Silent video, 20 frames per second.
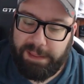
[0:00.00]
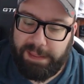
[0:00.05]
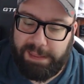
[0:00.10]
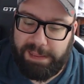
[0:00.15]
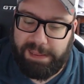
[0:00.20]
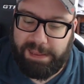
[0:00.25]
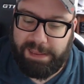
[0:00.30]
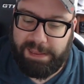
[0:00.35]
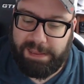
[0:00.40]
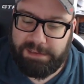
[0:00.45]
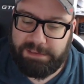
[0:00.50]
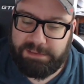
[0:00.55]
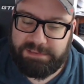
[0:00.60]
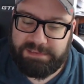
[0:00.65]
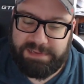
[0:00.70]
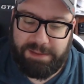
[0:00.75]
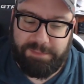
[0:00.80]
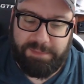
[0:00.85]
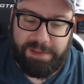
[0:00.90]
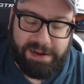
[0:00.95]
and
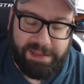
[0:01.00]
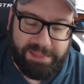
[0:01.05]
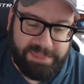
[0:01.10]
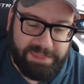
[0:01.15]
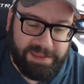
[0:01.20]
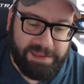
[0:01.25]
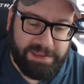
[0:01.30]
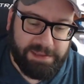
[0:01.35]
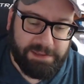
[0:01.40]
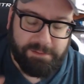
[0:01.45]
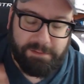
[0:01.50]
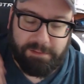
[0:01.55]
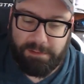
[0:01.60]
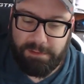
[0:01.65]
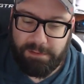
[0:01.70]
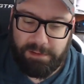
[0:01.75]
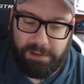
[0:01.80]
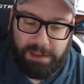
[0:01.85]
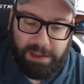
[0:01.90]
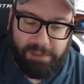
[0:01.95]
same kind of thing.
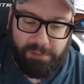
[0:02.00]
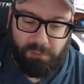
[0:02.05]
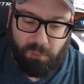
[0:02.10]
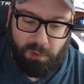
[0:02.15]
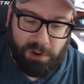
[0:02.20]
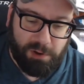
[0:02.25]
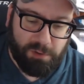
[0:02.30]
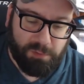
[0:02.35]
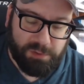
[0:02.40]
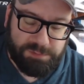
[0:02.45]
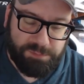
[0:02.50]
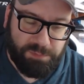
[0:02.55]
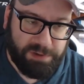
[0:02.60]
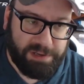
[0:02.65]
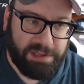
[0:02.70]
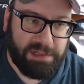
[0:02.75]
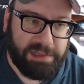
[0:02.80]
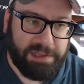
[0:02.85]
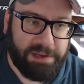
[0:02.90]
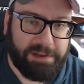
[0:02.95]
The water was pretty
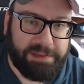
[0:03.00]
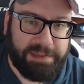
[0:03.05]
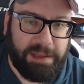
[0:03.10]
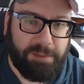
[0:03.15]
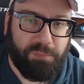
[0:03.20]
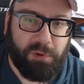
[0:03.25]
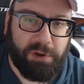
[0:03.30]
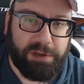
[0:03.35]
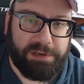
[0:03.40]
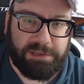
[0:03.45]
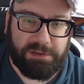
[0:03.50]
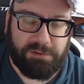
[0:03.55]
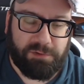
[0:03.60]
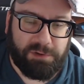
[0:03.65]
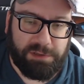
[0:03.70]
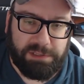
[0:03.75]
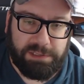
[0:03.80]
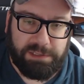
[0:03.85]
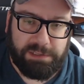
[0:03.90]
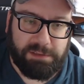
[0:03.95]
clear at that point, didn't
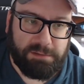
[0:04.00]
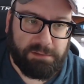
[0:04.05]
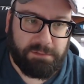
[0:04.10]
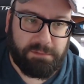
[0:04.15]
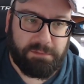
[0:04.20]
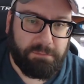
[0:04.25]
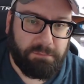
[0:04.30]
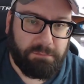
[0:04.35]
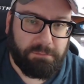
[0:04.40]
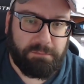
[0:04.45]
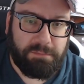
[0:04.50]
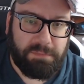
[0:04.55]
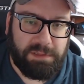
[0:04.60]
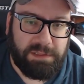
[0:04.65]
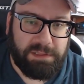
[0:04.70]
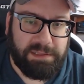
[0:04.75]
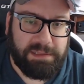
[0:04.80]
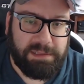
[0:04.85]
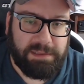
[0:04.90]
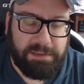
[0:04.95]
really
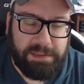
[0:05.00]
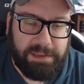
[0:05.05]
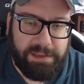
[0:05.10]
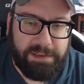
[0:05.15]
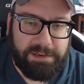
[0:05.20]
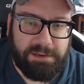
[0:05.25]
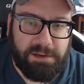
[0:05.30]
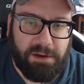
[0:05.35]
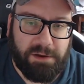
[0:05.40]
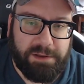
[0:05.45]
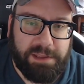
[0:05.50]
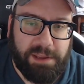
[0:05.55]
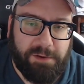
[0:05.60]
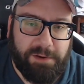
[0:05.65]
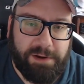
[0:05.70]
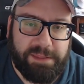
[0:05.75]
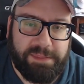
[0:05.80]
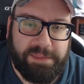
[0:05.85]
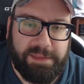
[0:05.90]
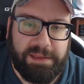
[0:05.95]
get gunky or
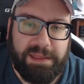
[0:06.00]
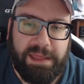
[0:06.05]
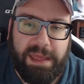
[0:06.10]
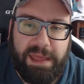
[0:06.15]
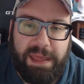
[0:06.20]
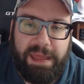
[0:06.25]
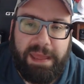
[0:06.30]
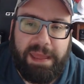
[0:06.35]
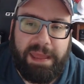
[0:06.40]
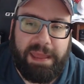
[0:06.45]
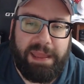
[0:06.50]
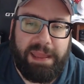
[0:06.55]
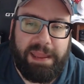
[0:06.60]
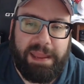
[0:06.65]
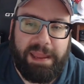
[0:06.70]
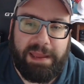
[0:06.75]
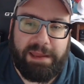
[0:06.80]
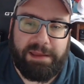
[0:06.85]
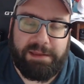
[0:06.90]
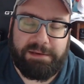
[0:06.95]
anything,
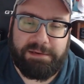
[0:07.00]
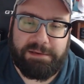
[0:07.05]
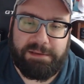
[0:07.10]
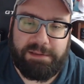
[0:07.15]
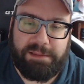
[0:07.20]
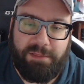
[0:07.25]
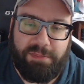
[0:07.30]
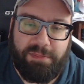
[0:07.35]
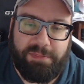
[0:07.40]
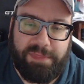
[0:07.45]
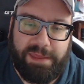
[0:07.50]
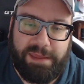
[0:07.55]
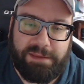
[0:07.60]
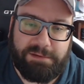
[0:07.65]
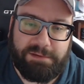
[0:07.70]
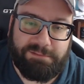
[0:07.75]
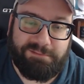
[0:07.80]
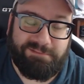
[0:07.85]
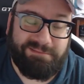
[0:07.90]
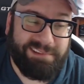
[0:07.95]
and
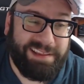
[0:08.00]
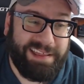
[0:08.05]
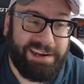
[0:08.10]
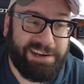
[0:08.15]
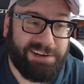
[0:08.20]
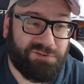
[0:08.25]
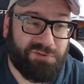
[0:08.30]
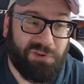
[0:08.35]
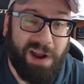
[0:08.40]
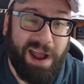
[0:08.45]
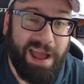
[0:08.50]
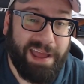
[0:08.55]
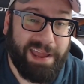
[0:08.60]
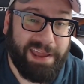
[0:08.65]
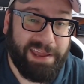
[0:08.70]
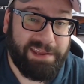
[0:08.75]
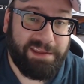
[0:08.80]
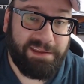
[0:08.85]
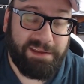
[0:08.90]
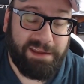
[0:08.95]
then let it
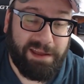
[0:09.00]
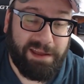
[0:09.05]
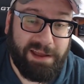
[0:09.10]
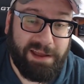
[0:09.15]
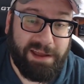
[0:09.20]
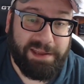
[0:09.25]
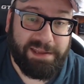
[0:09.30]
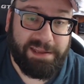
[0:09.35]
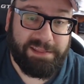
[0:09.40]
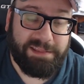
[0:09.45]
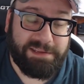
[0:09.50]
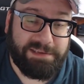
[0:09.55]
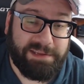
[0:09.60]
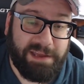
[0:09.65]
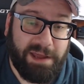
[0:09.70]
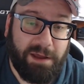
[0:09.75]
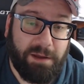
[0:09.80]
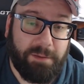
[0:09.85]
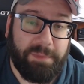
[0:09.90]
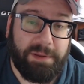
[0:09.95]
dry in the
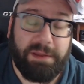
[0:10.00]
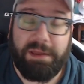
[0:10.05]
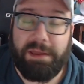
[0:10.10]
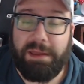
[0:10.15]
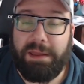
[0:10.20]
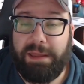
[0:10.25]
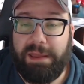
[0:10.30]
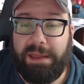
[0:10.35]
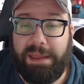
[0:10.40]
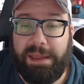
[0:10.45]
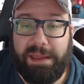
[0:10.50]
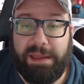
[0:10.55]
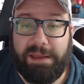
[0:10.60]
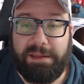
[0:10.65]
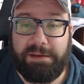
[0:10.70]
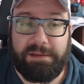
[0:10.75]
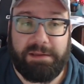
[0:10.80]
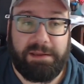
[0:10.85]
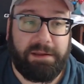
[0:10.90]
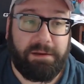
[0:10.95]
tub.
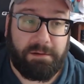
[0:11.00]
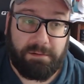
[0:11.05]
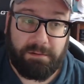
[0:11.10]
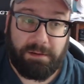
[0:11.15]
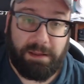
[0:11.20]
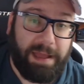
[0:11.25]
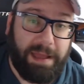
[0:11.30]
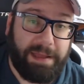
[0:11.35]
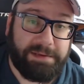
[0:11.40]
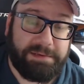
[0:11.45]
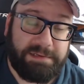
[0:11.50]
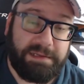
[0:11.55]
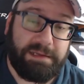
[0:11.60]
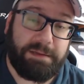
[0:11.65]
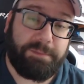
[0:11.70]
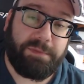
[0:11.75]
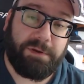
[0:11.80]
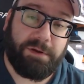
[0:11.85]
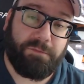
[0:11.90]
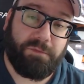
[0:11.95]
And here, hot
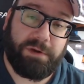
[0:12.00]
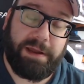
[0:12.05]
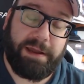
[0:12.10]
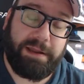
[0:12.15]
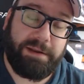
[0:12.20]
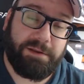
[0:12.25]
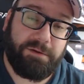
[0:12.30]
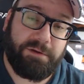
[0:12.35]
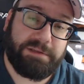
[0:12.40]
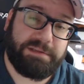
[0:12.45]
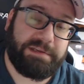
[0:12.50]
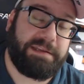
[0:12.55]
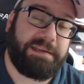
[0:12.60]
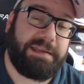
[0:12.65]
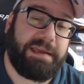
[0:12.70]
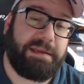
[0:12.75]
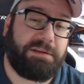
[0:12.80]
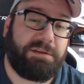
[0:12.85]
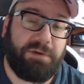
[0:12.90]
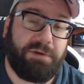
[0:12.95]
tip of what I do is I
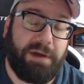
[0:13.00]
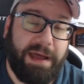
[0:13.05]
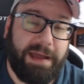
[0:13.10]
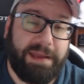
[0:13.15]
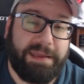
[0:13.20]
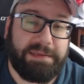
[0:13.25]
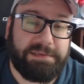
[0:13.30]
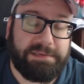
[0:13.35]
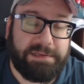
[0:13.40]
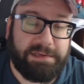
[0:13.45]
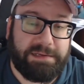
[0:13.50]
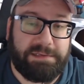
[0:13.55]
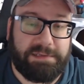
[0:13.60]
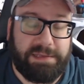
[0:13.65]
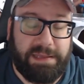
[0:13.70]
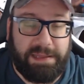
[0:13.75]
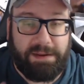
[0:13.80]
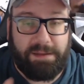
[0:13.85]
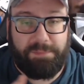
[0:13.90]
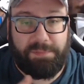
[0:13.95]
take 2 hockey sticks,
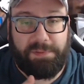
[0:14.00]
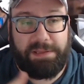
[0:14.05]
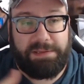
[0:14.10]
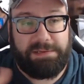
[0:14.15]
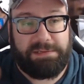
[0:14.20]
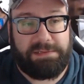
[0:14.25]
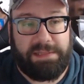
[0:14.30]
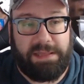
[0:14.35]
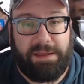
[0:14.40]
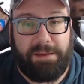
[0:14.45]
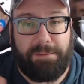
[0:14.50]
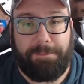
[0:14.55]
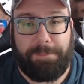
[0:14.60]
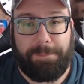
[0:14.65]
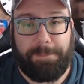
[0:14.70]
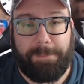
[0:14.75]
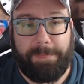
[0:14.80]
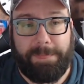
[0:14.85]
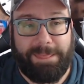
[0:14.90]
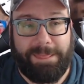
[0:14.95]
kind of place them
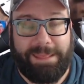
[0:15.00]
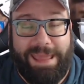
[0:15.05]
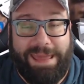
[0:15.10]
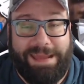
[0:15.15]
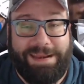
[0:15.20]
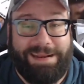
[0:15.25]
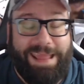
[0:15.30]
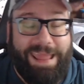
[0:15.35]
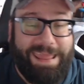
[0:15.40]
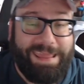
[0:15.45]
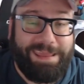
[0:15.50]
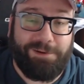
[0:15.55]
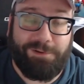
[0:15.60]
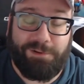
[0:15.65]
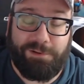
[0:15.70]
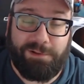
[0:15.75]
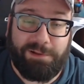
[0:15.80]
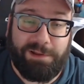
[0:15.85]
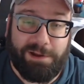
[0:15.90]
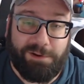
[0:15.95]
at an
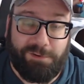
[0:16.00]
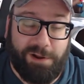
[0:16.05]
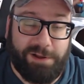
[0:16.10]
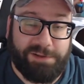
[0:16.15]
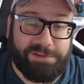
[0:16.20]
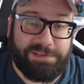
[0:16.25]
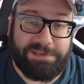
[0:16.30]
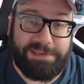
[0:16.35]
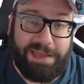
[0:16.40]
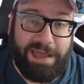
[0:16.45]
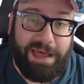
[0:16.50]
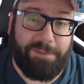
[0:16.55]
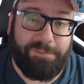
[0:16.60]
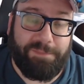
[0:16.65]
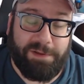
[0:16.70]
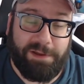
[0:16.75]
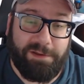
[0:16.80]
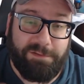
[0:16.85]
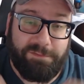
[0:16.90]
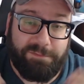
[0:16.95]
angle across the top
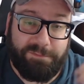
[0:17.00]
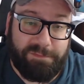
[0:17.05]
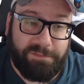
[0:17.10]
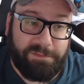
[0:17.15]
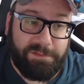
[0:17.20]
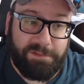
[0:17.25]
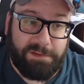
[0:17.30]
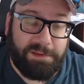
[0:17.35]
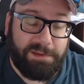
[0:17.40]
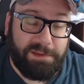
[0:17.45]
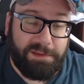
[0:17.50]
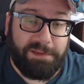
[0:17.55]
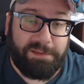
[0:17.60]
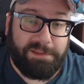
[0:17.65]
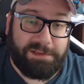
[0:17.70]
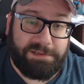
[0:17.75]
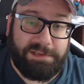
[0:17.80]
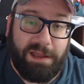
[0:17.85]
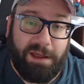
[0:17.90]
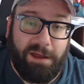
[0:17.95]
of
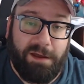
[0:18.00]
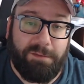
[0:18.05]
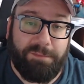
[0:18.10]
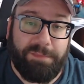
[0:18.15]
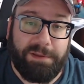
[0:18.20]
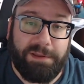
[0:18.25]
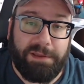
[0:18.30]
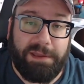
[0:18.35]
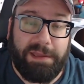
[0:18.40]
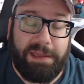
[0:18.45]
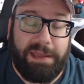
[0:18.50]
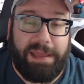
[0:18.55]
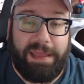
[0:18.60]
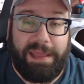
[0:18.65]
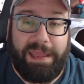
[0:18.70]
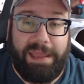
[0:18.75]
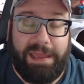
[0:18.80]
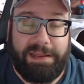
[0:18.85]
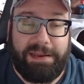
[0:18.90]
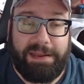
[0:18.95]
the tub,
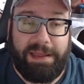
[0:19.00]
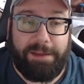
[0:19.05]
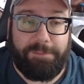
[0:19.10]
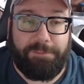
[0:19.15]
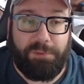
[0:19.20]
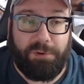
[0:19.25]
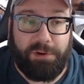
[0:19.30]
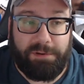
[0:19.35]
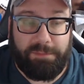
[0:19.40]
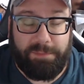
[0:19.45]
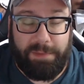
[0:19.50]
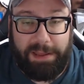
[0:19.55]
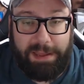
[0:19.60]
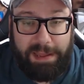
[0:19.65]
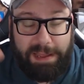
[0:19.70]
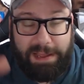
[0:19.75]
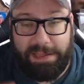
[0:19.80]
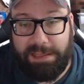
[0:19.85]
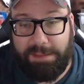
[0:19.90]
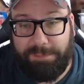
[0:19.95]
and I put my
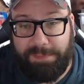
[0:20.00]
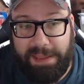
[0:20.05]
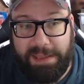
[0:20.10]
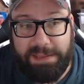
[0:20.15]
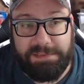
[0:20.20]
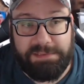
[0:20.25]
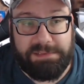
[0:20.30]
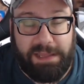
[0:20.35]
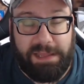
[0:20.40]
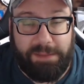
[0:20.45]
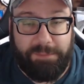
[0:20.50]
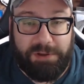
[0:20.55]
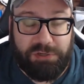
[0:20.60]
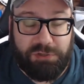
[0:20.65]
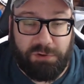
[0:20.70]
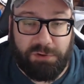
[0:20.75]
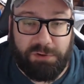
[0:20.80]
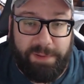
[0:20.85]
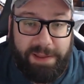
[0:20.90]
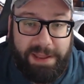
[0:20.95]
hockey pants and my
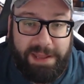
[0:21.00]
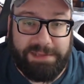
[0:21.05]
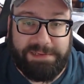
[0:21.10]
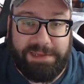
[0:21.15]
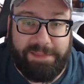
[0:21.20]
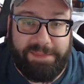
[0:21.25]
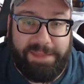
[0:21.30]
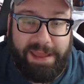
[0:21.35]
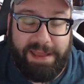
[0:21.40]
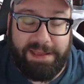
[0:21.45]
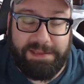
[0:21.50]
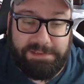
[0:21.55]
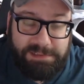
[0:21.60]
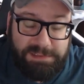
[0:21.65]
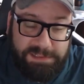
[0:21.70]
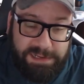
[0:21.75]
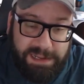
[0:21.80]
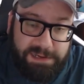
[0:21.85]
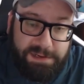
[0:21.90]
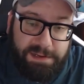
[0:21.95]
shoulder pads on that,
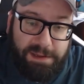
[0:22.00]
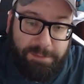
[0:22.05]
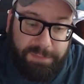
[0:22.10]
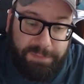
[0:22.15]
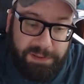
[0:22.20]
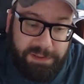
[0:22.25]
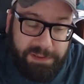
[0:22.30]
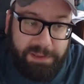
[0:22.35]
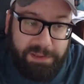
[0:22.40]
stand up